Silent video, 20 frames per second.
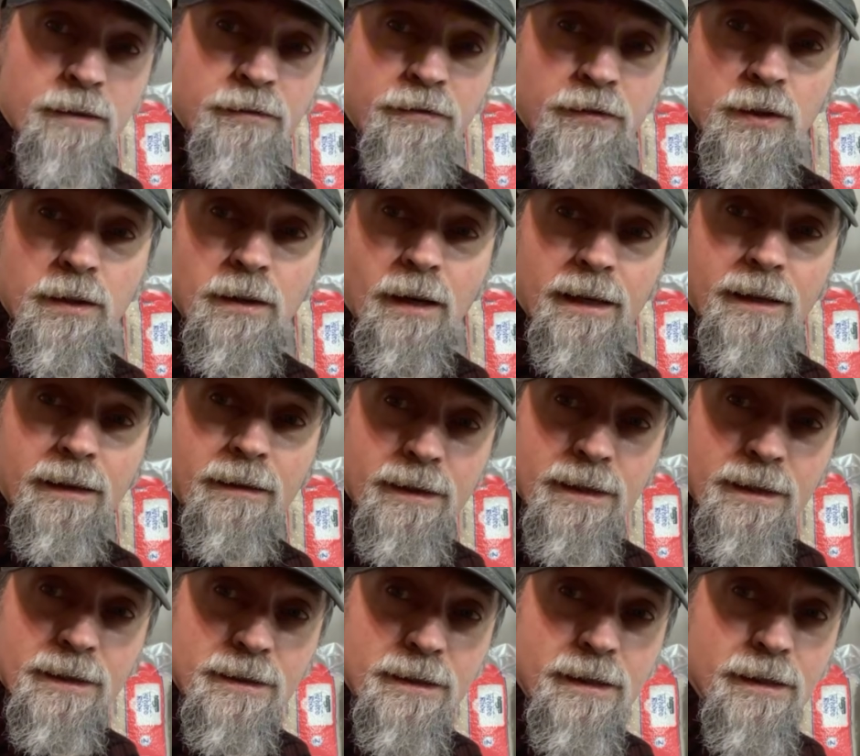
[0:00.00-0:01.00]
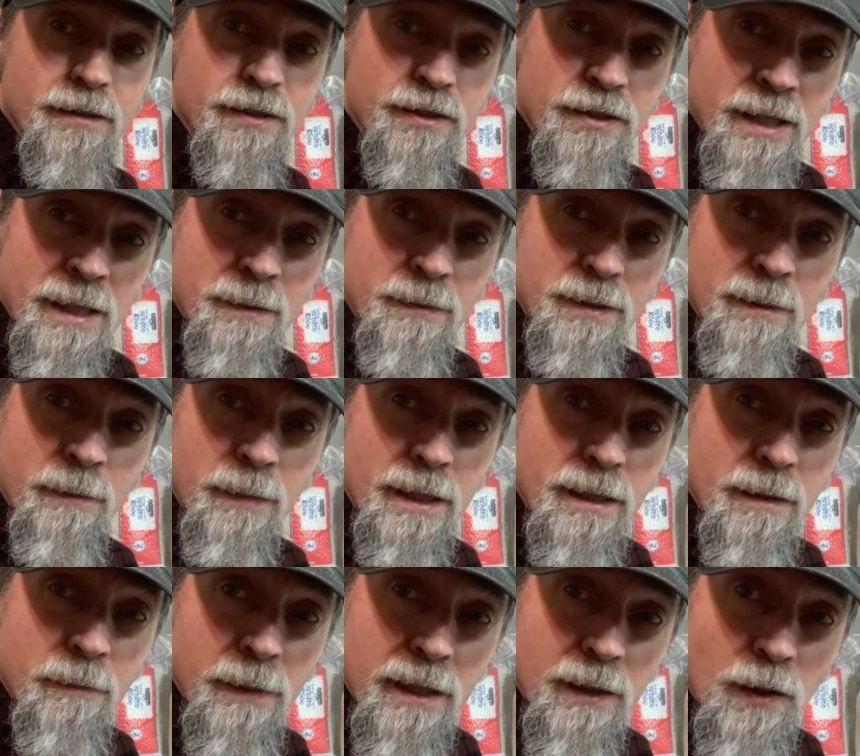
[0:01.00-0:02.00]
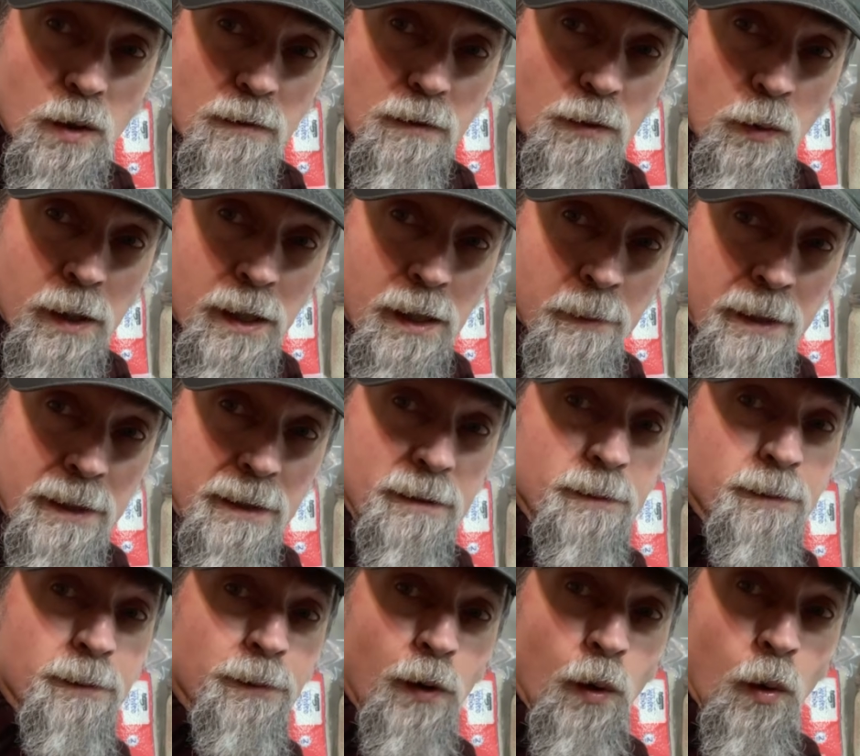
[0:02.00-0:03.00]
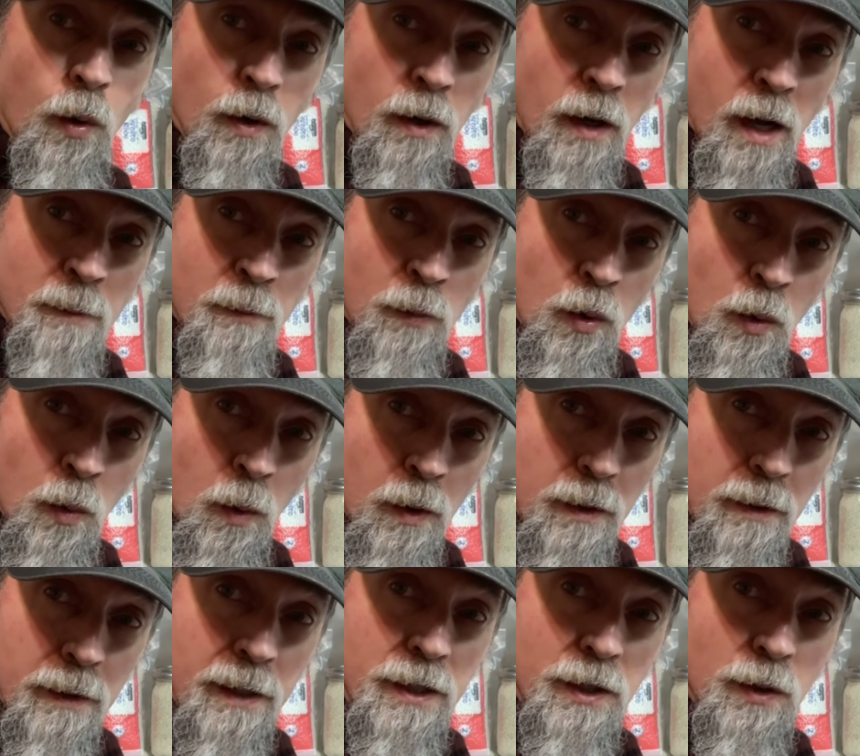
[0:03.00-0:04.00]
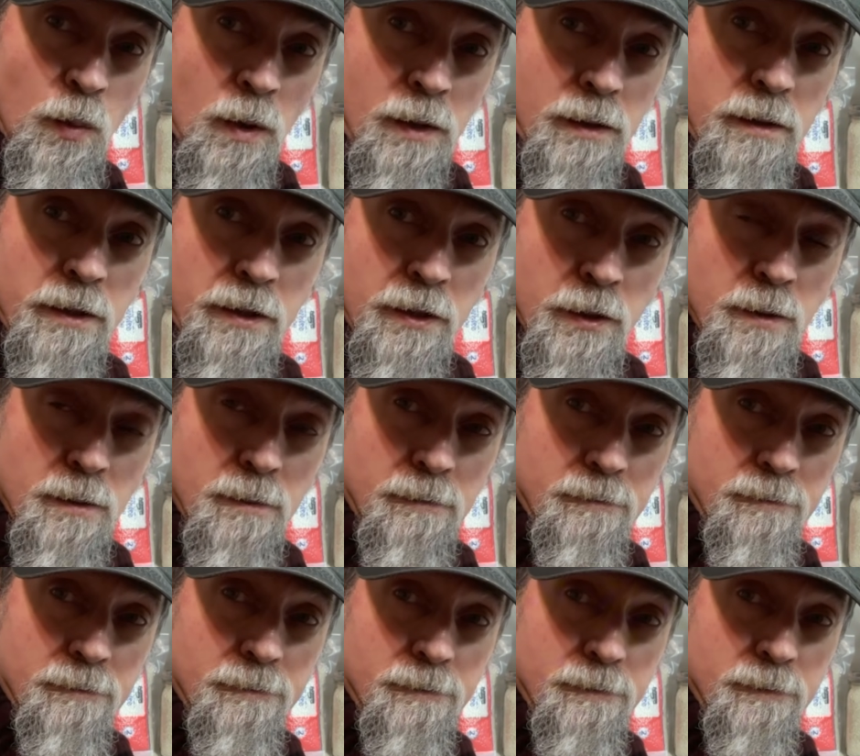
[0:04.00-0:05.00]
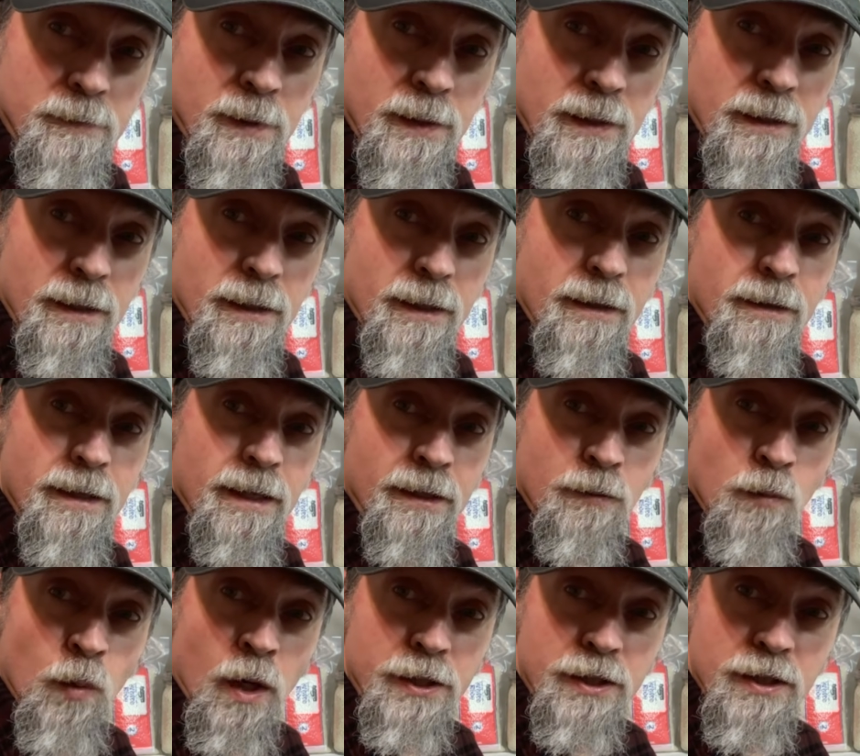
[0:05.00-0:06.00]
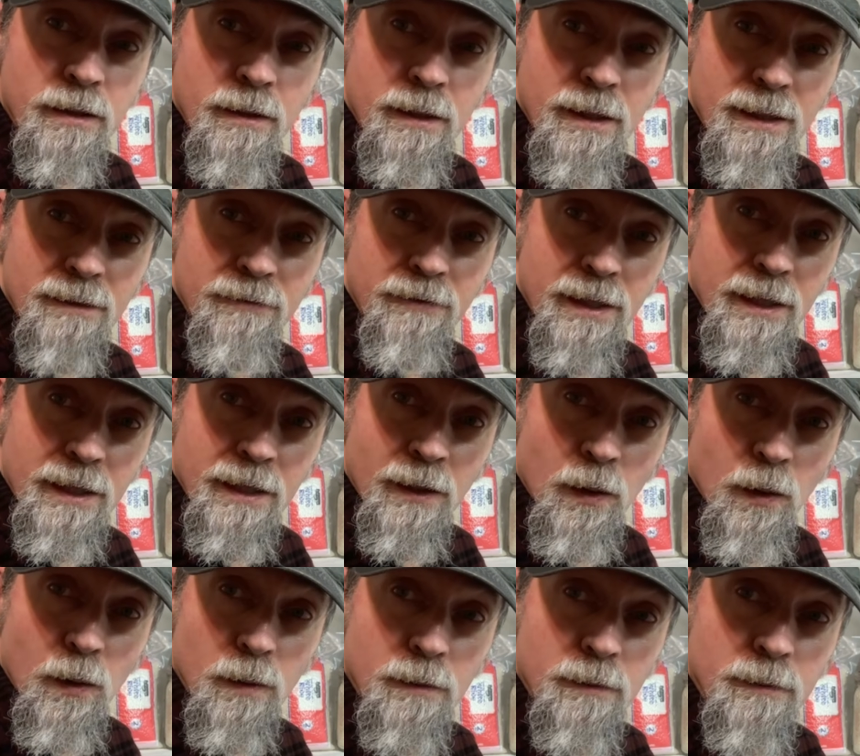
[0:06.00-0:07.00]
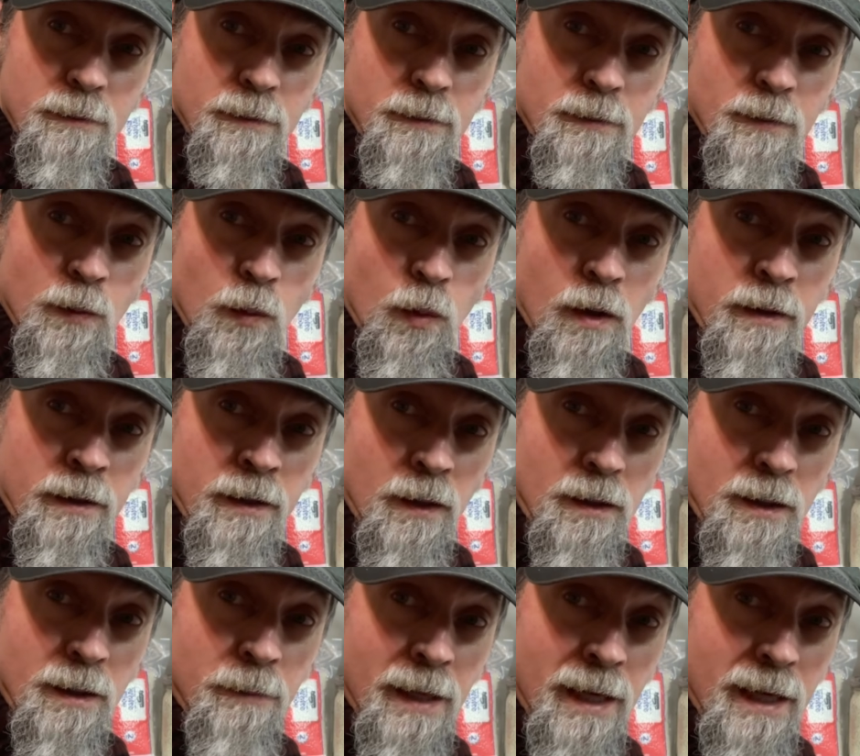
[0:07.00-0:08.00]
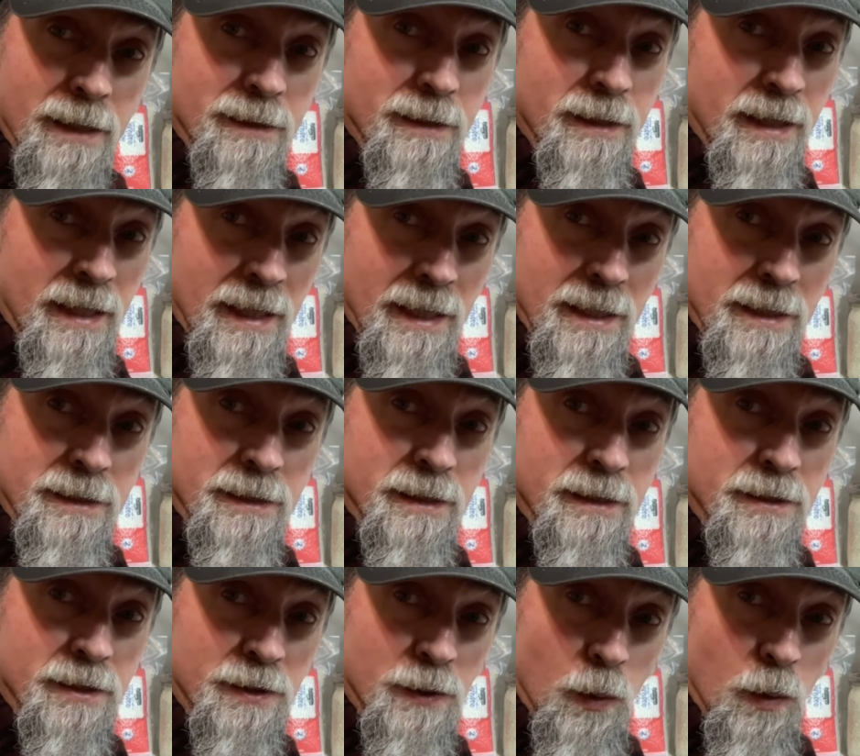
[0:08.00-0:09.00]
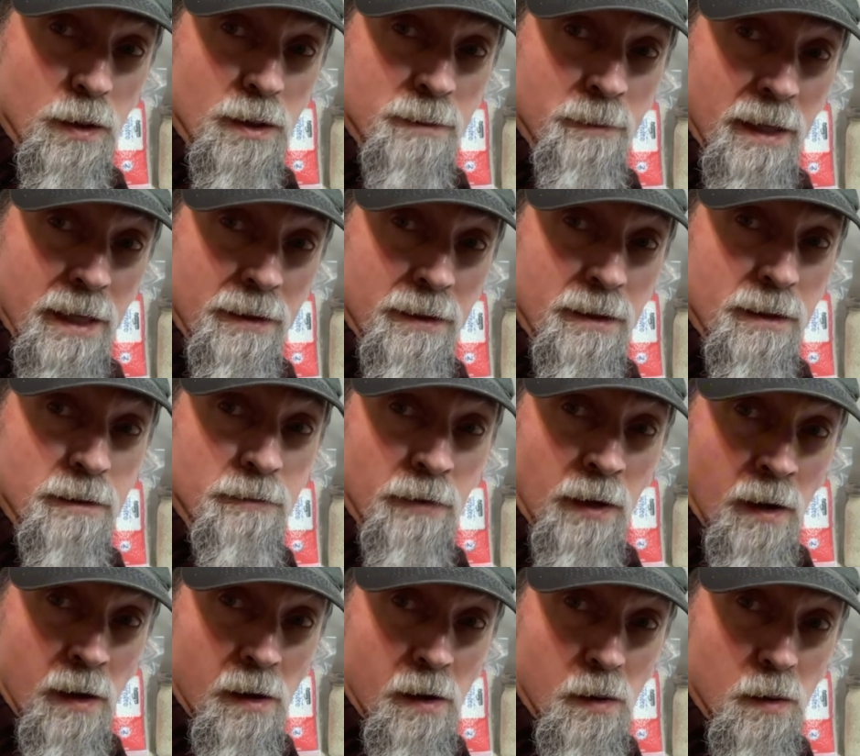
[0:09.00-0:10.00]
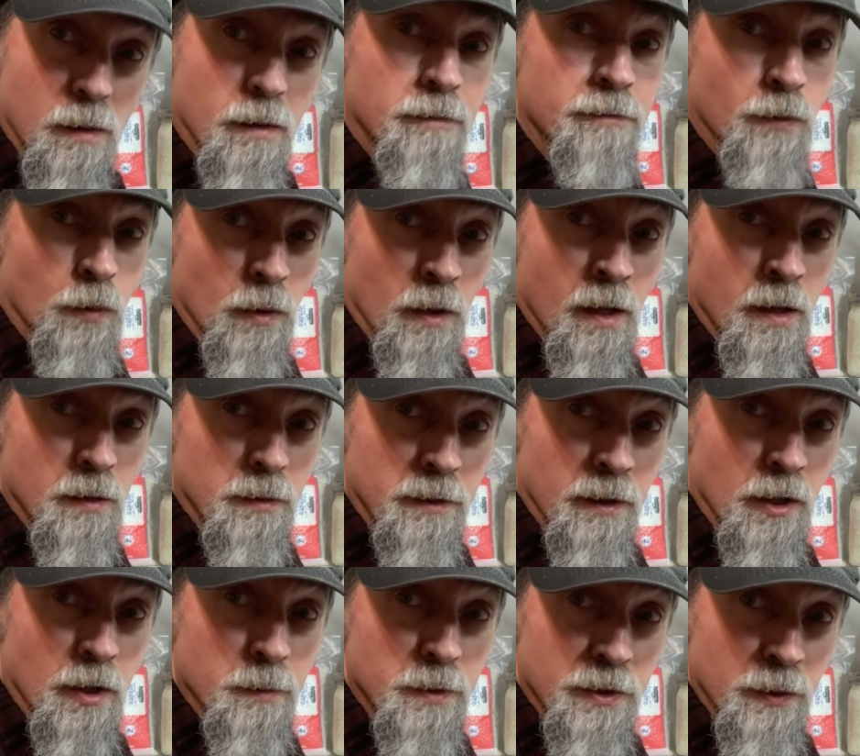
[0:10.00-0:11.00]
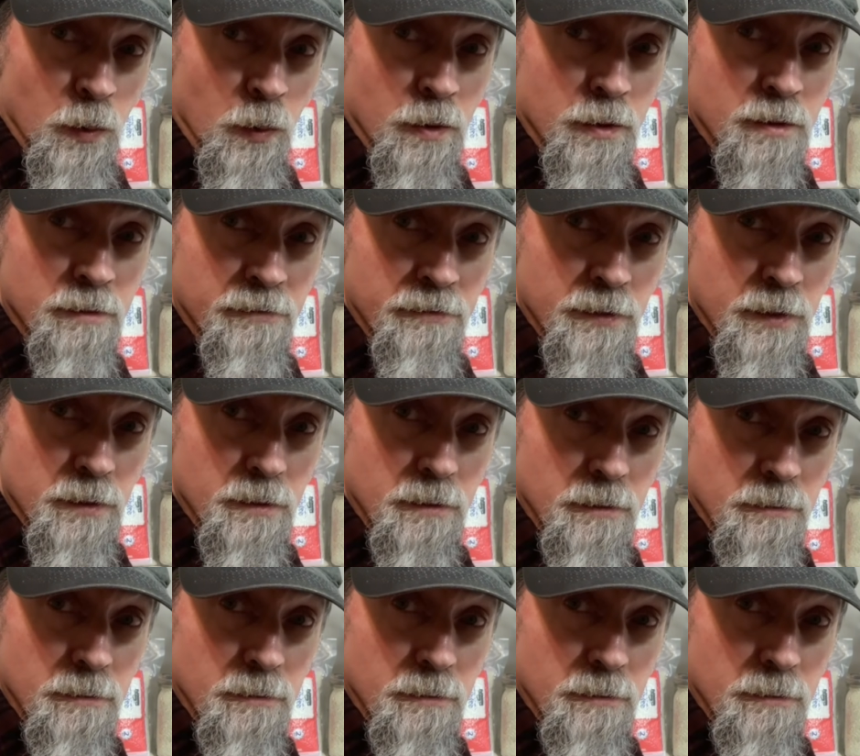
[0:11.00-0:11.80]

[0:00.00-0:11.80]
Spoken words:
food like this seems to be a bit overwhelming or a lot more work than you want to do, then watch this video where I talk about the easiest storage method of all for long-term storage of food.